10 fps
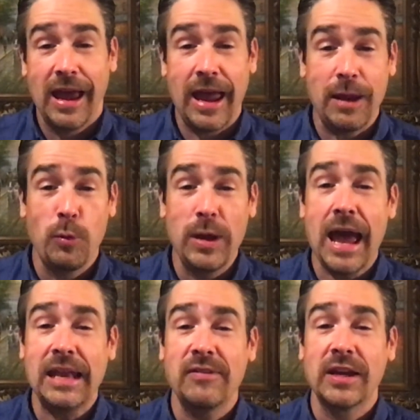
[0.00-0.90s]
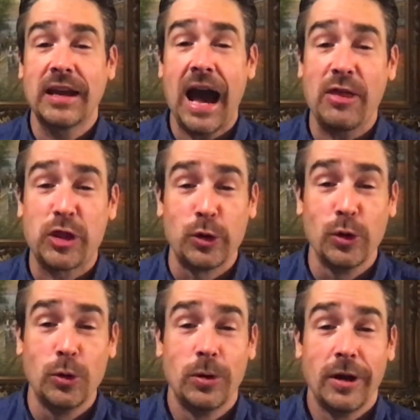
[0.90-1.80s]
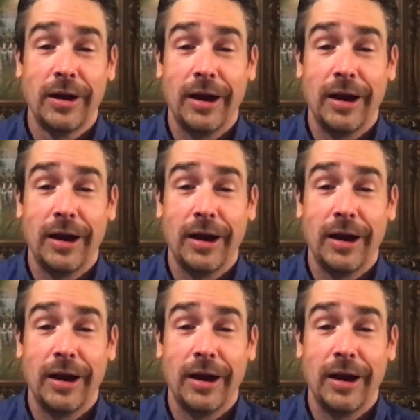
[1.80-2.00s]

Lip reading: and we hadn't even got through